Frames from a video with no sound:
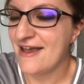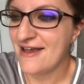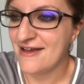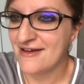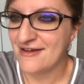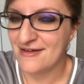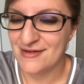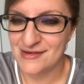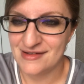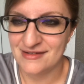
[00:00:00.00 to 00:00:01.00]

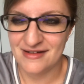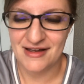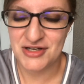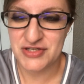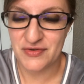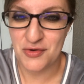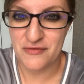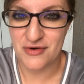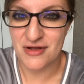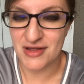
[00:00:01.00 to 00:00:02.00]
And I just felt
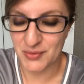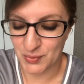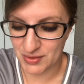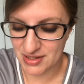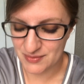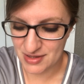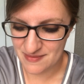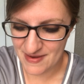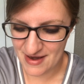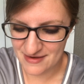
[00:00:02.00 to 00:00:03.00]
overall like really,
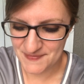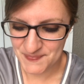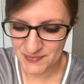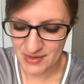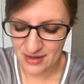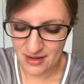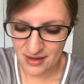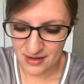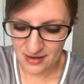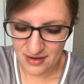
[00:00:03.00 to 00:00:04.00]
really bad.
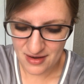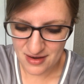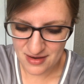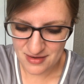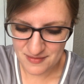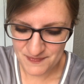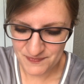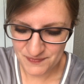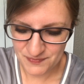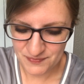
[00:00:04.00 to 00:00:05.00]
And
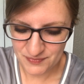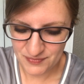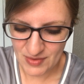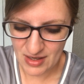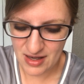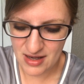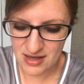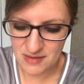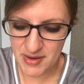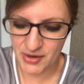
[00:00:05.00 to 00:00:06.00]

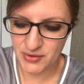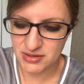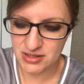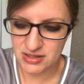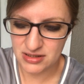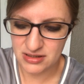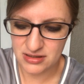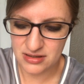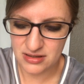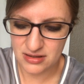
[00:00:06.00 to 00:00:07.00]

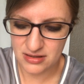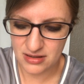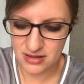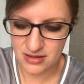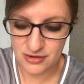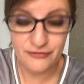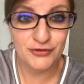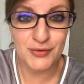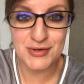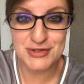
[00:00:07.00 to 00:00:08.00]
apparently the
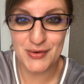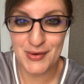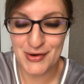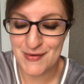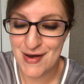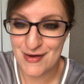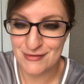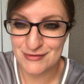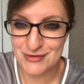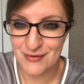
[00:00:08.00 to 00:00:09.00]
flu is going
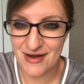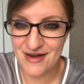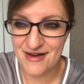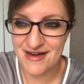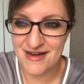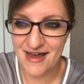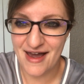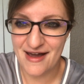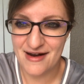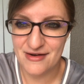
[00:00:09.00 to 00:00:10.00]
around. So I
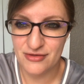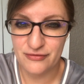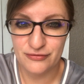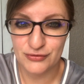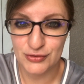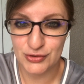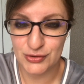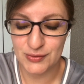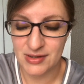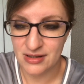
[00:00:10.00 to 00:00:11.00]
had the flu.